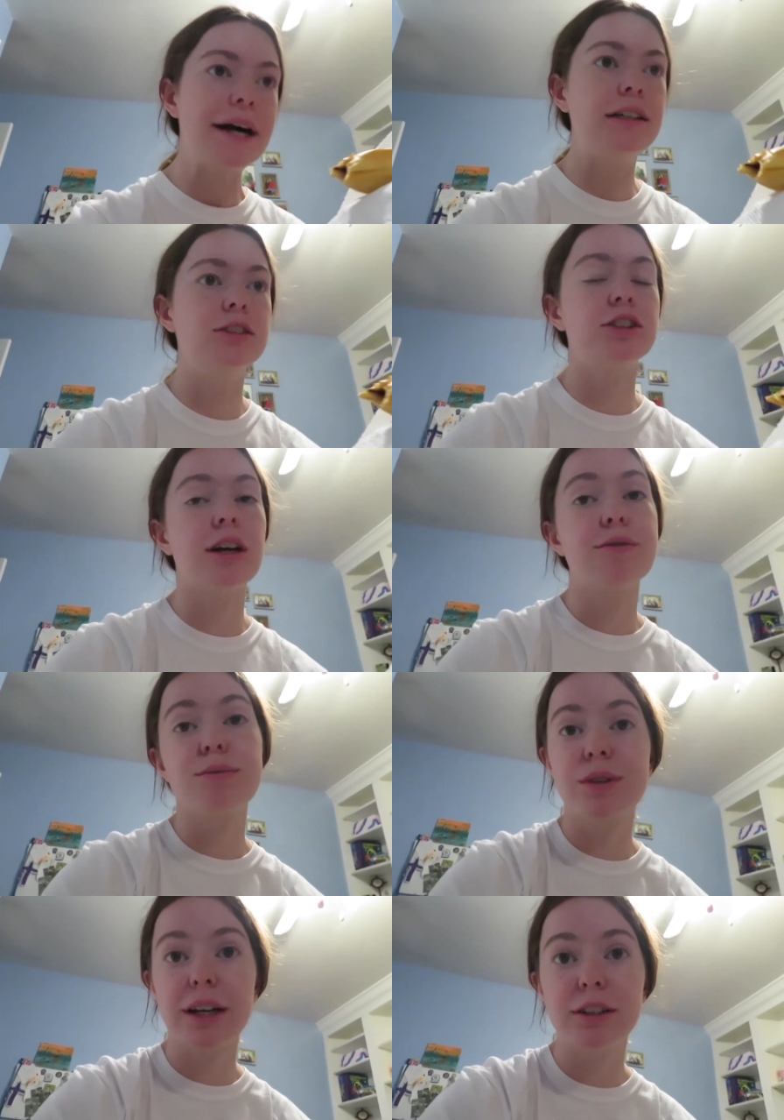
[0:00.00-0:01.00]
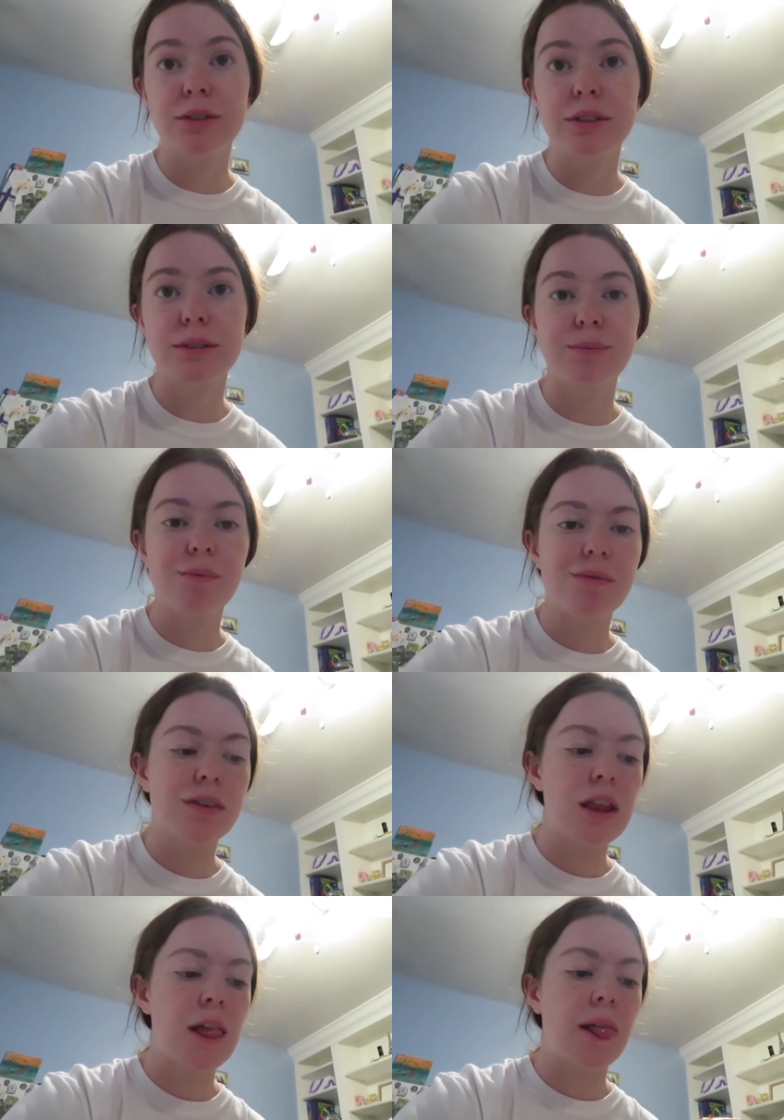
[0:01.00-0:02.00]
I'll just have some psych notes
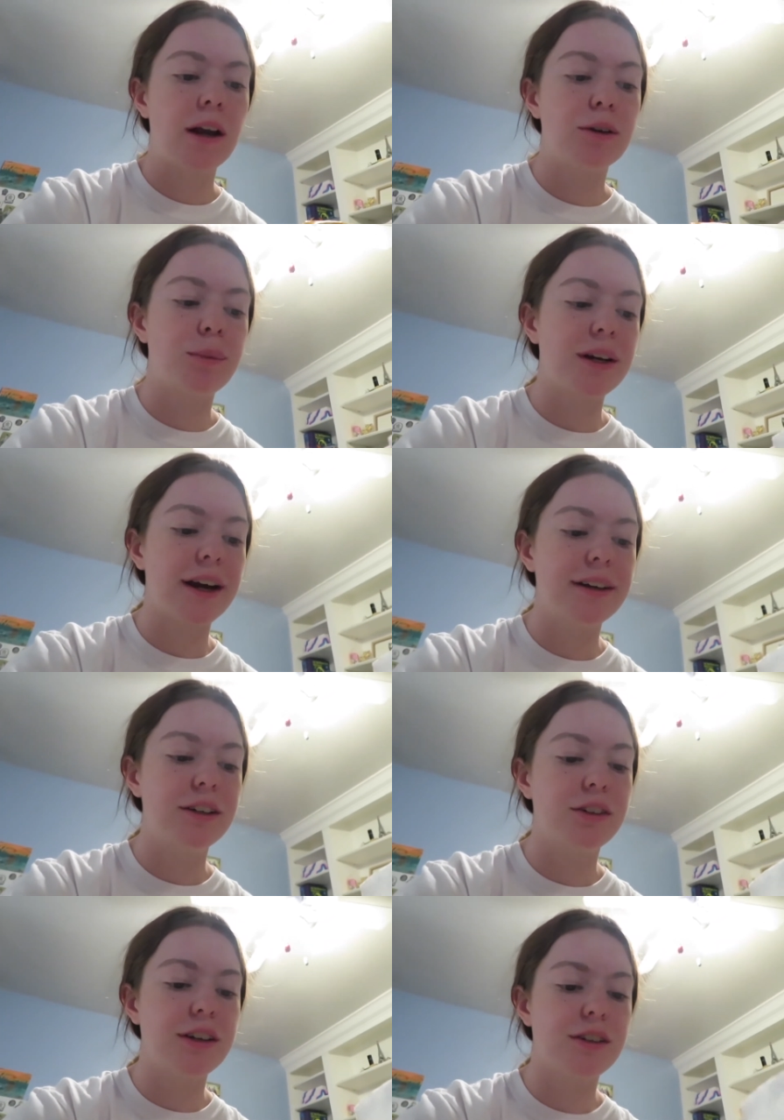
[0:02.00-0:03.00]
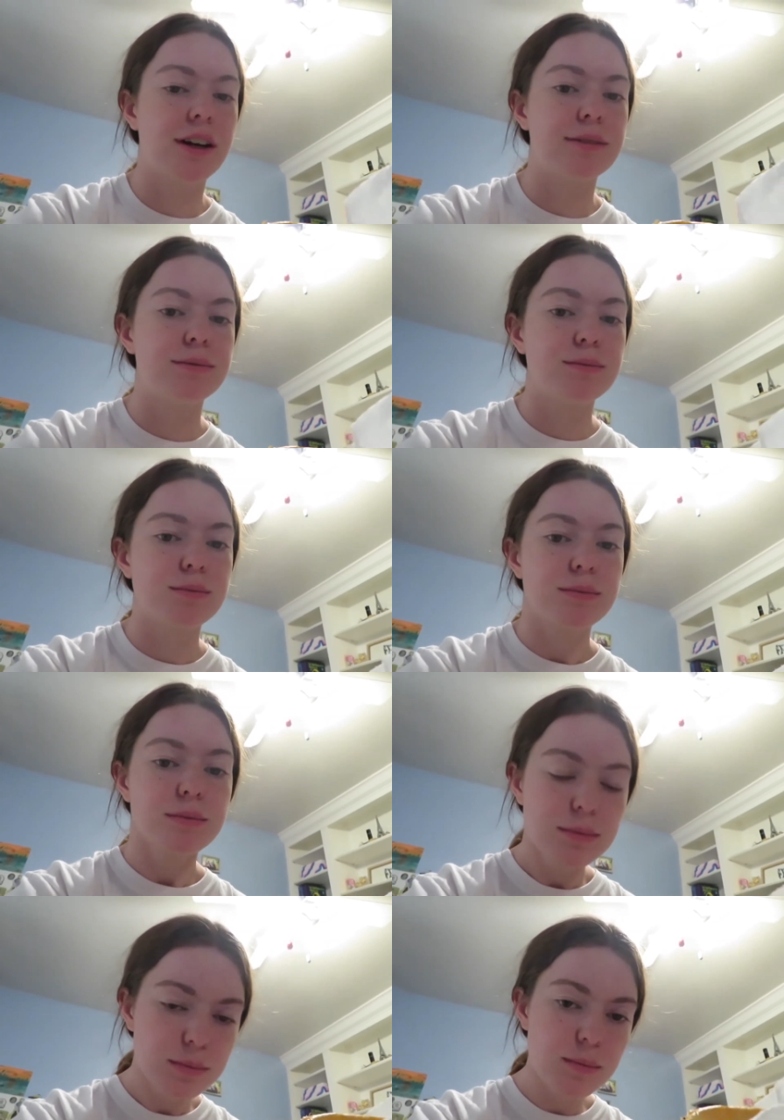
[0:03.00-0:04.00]
and homework I need to get done.
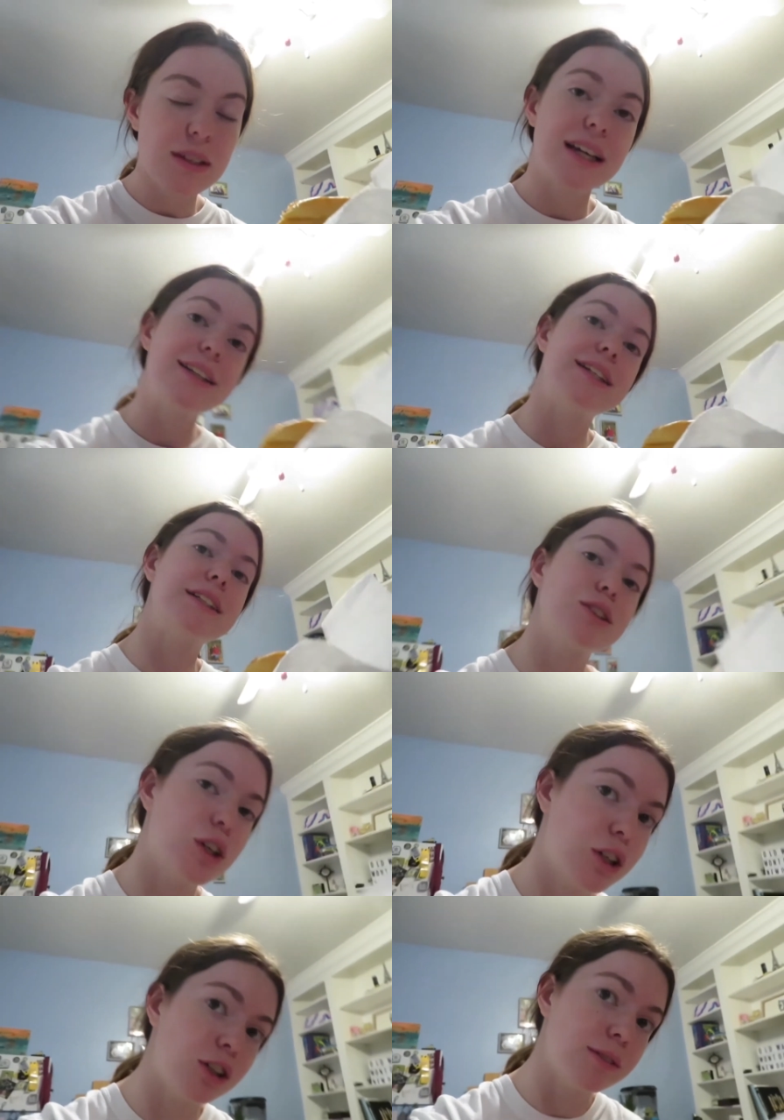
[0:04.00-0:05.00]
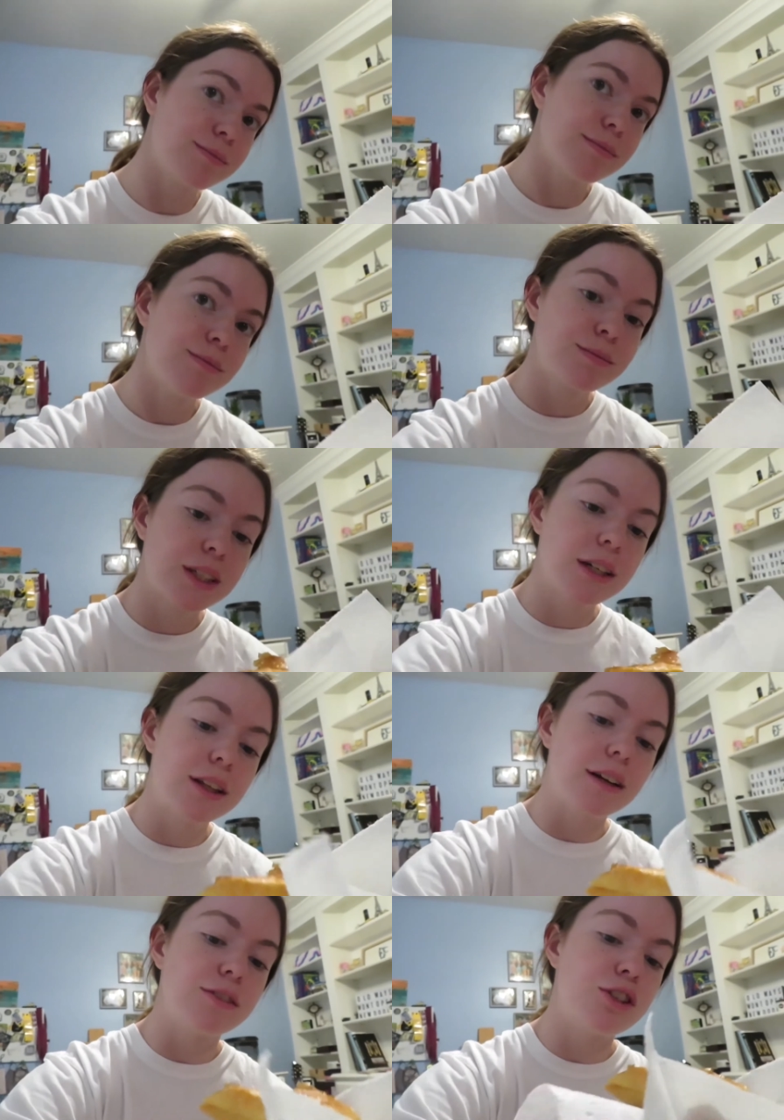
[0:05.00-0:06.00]
And then that's all
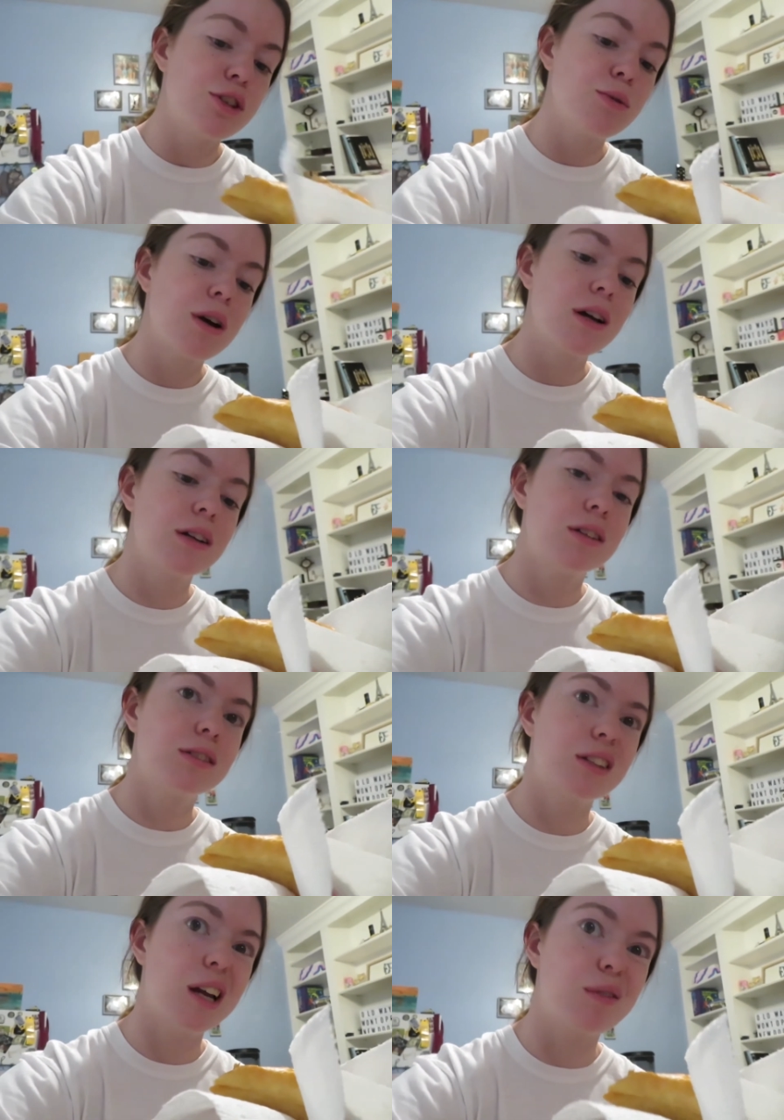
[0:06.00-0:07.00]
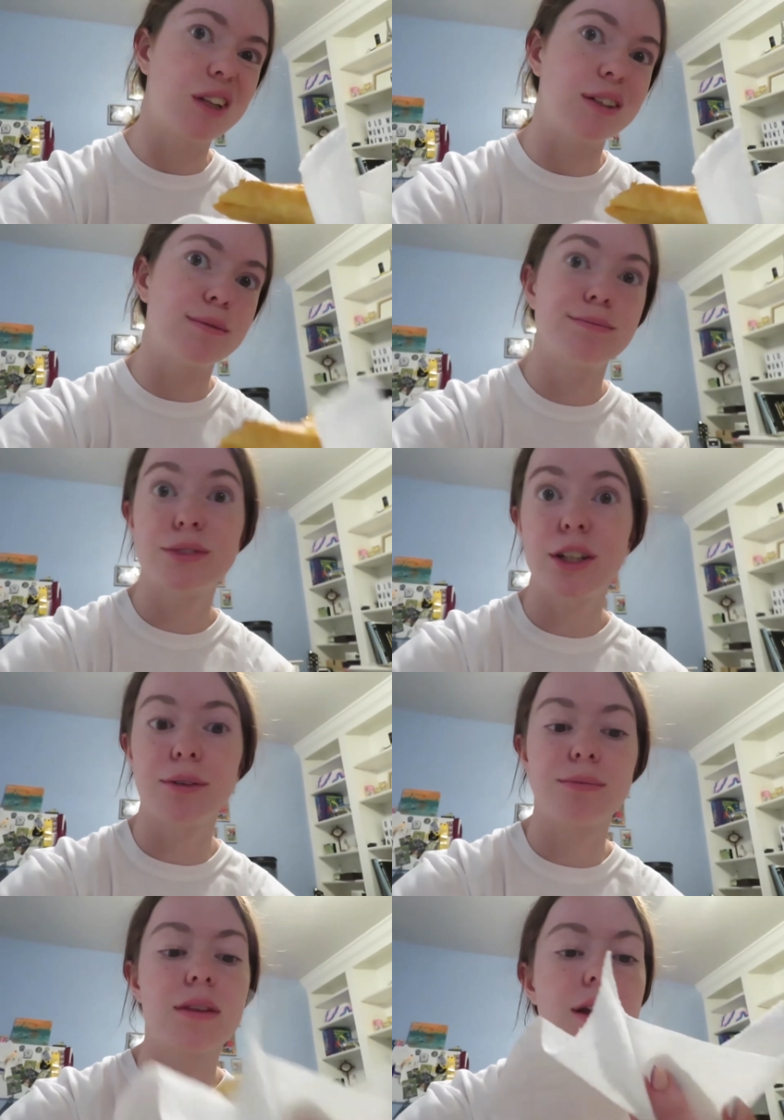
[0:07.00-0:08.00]
I have to do tonight, really.
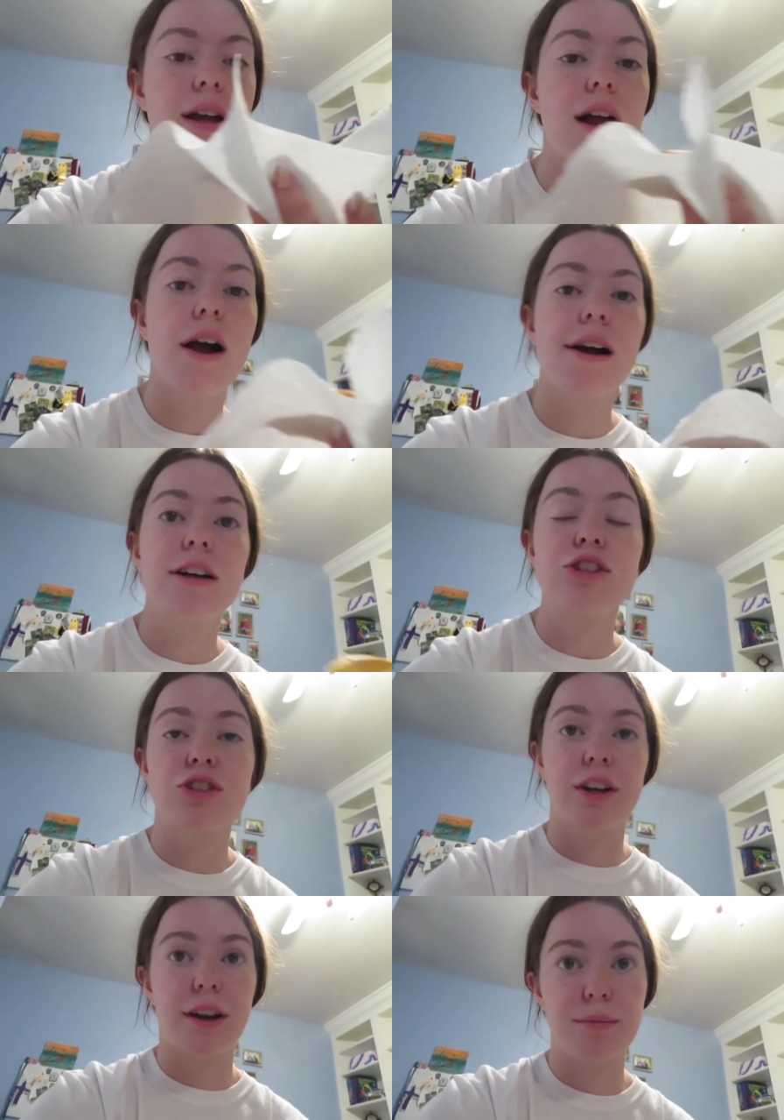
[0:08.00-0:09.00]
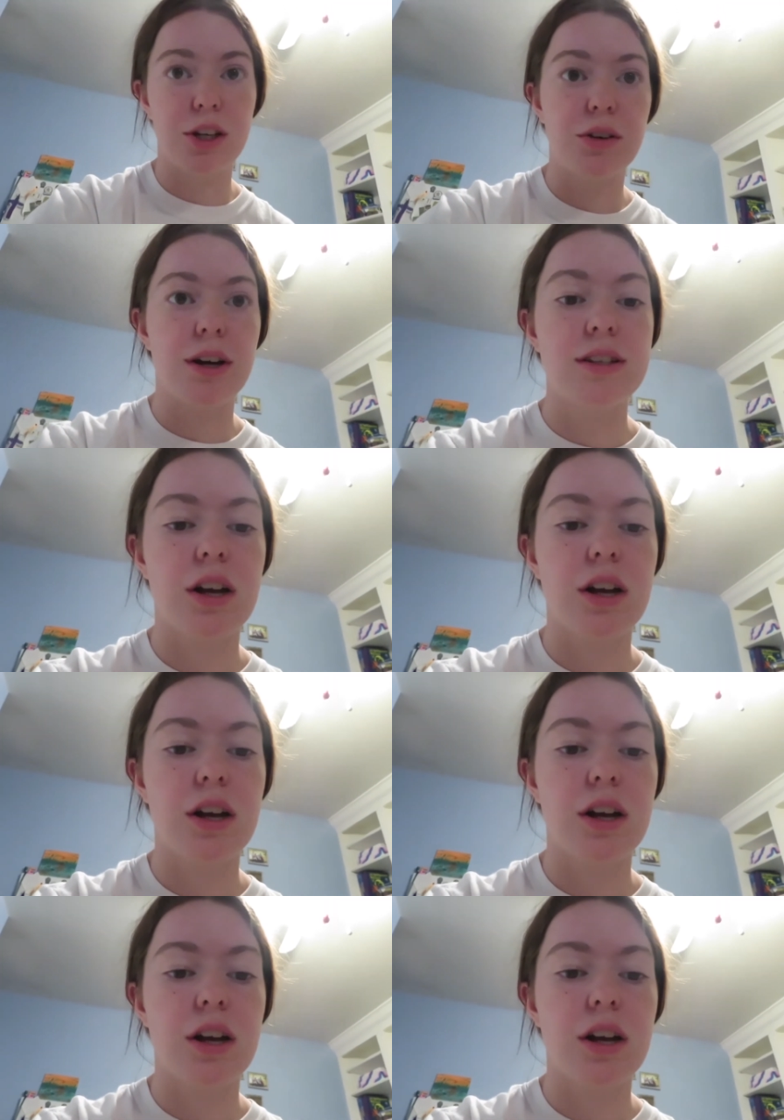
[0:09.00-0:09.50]
So, just thought I'd update you guys.